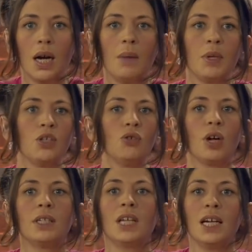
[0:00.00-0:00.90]
because
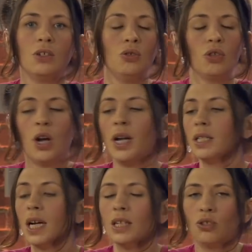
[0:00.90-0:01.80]
you're not
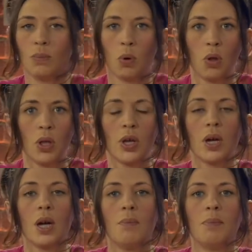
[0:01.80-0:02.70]
untouchable,
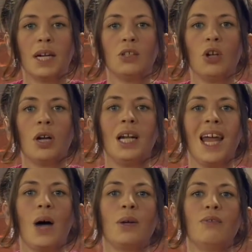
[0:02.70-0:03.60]
but not
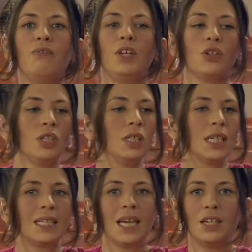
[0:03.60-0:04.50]
allowing fear to
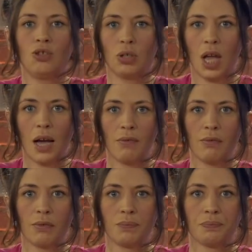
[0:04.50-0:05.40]
dictate your
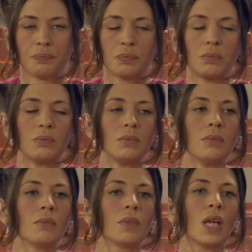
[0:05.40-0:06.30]
life.
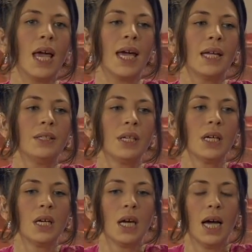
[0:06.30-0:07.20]
And
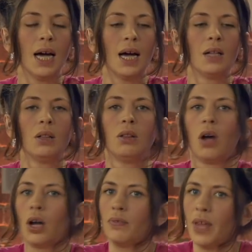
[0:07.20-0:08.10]
a
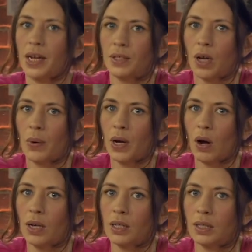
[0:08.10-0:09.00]
lot of that is going
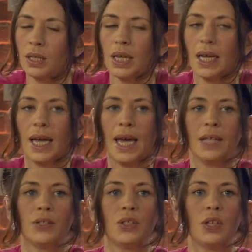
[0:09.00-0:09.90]
on.
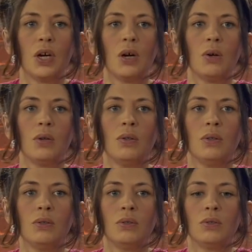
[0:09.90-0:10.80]
And so
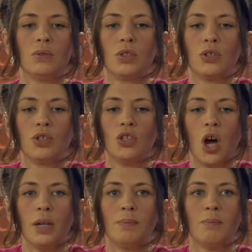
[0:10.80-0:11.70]
there's
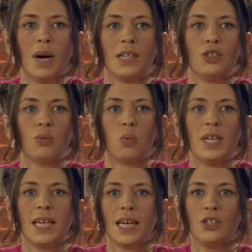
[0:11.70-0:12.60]
not much
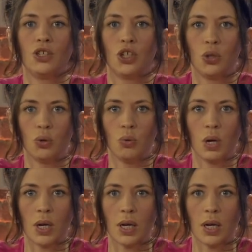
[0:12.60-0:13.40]
we can do